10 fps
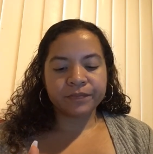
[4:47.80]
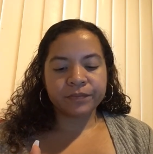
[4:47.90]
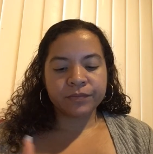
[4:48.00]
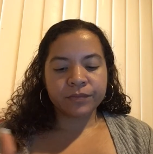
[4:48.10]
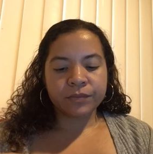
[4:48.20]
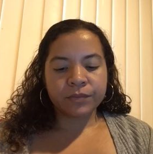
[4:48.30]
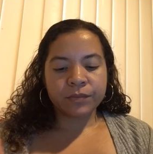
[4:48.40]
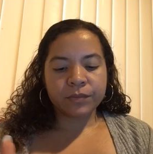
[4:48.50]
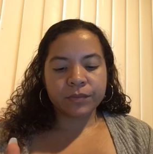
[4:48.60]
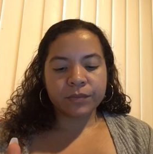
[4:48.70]

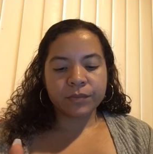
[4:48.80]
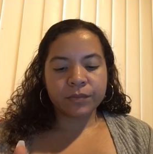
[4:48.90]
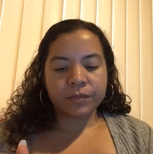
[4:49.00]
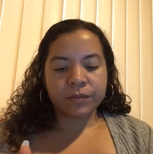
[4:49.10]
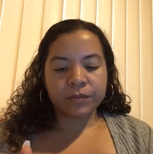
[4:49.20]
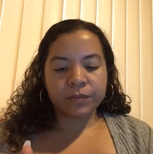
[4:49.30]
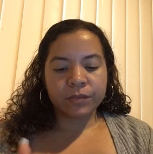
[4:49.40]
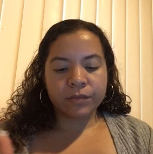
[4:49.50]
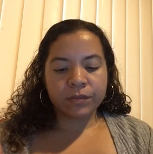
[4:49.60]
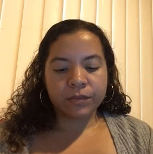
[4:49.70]

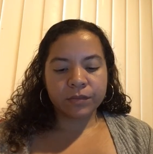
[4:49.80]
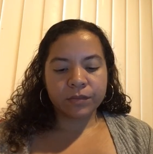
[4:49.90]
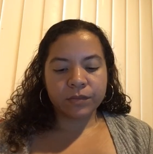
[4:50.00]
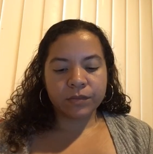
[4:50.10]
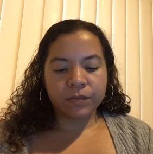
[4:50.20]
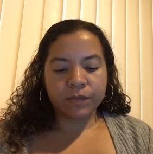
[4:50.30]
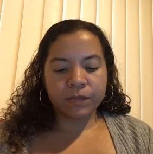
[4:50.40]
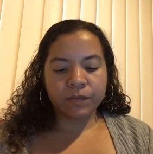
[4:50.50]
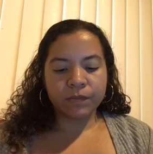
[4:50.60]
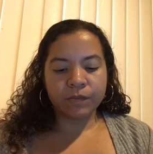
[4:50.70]

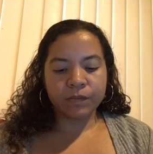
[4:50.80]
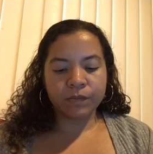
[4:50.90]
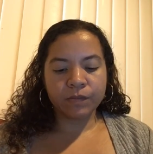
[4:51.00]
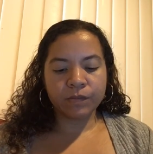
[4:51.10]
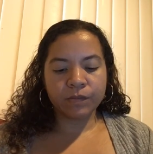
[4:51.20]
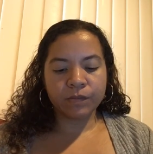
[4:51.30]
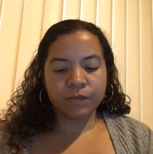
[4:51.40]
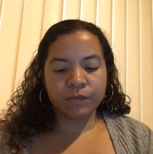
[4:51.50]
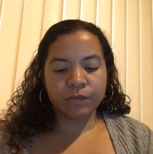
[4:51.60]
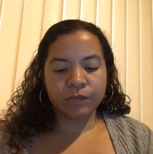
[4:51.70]

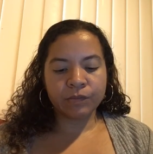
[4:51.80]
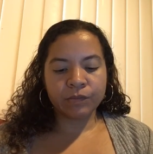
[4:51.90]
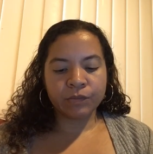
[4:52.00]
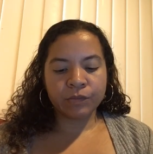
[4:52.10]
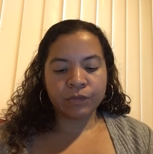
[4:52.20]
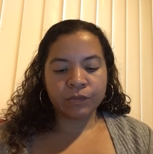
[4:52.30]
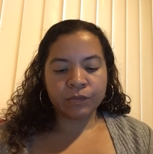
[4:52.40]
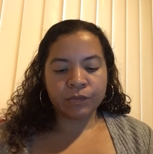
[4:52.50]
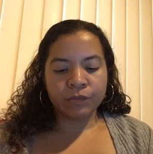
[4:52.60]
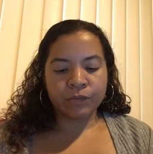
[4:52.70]

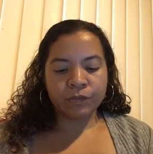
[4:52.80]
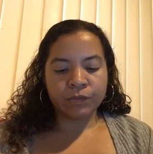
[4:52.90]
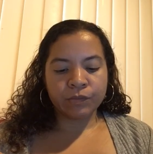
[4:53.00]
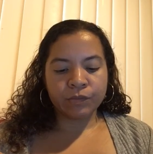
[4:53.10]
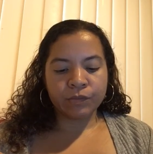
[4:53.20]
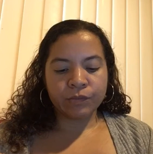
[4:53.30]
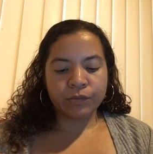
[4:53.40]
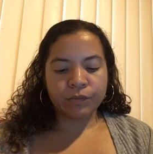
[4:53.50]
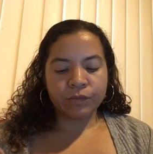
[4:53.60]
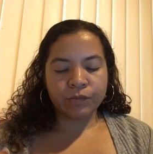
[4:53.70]

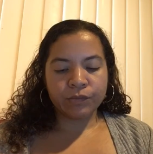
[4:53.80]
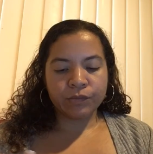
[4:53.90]
Nobody speaks.